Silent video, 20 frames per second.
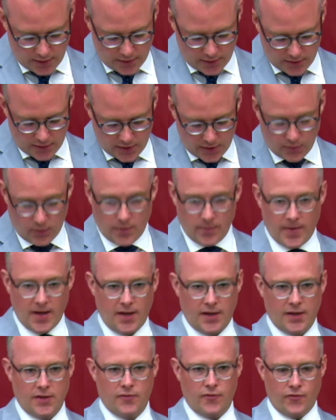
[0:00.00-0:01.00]
they're
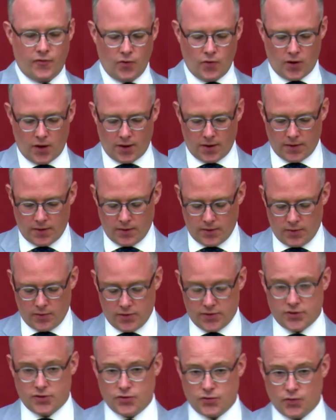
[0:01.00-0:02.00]
rebelling for,
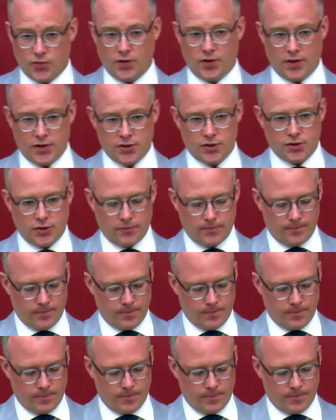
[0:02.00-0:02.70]
which is the real issue.